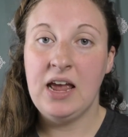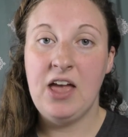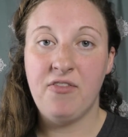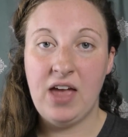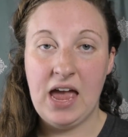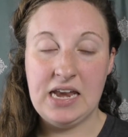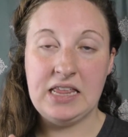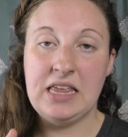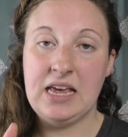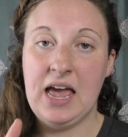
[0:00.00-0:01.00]
If
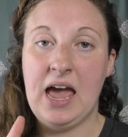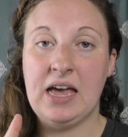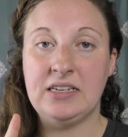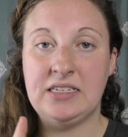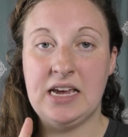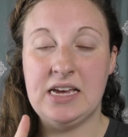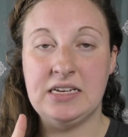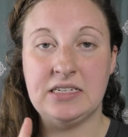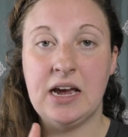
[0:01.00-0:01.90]
anything says